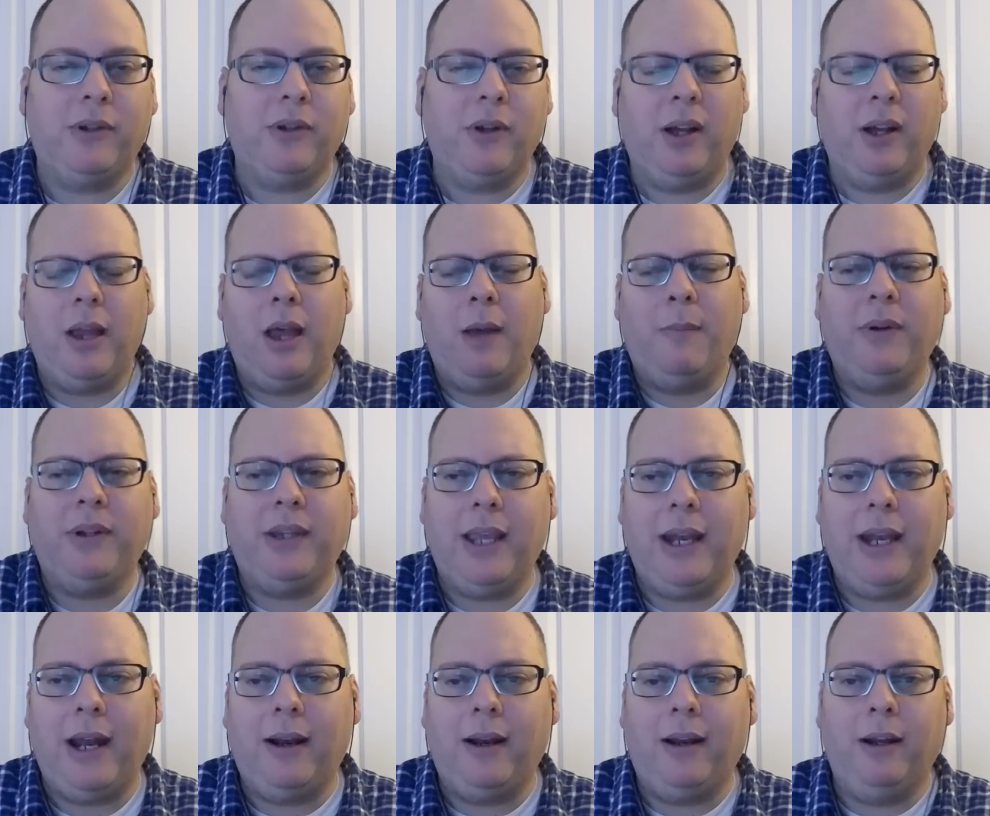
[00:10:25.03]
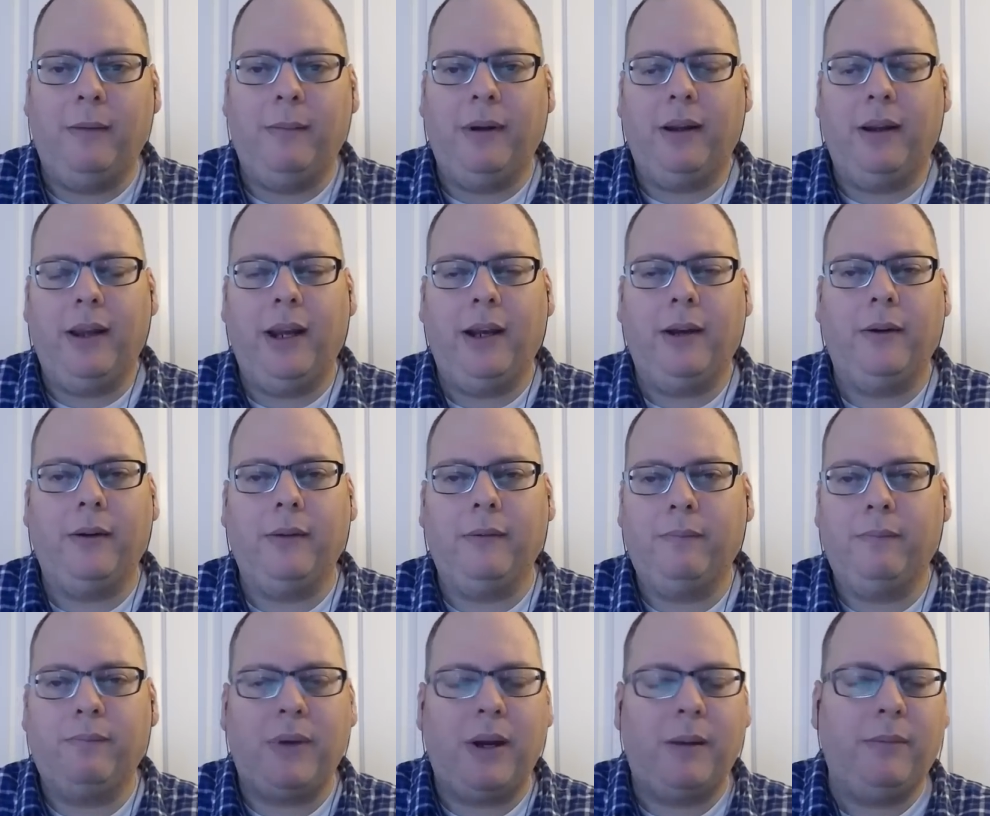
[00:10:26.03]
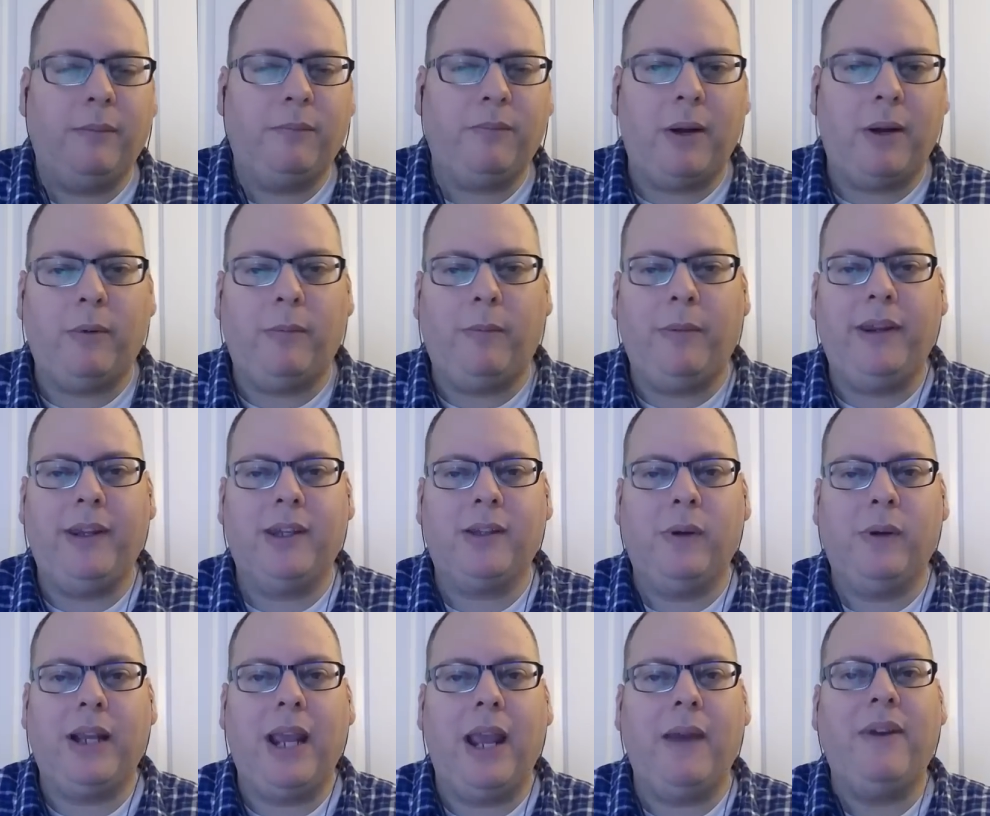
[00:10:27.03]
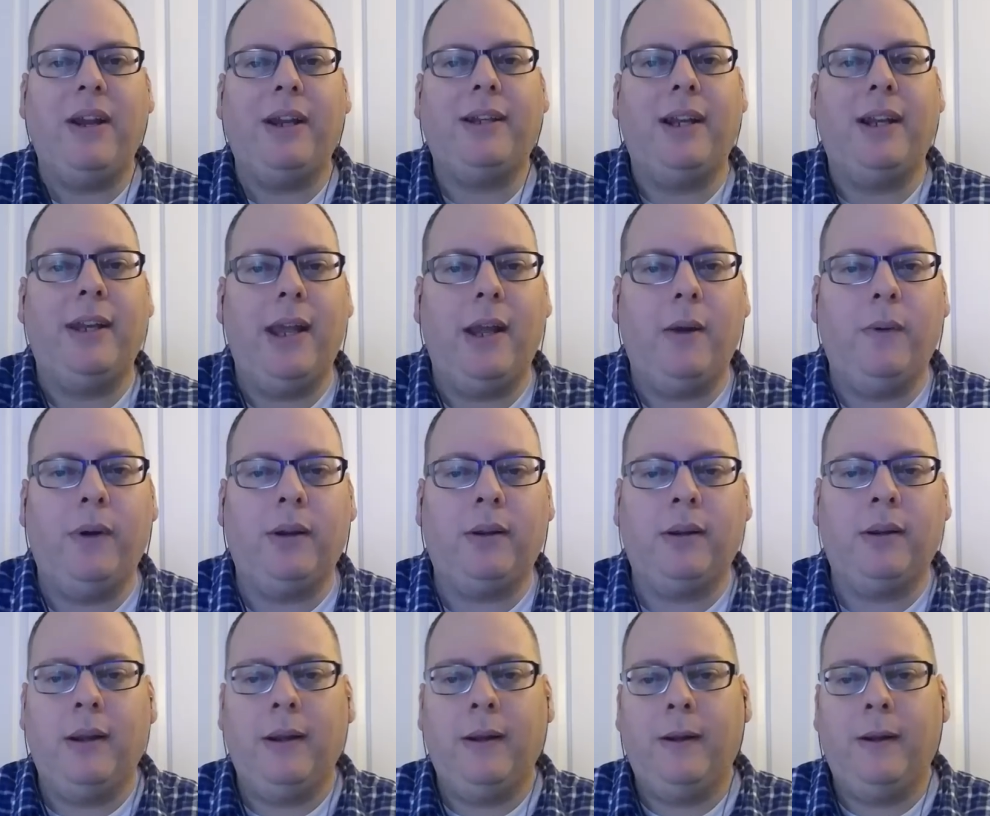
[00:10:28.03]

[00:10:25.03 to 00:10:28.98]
So I'll put that out a little bit later, probably this week. I have not done that with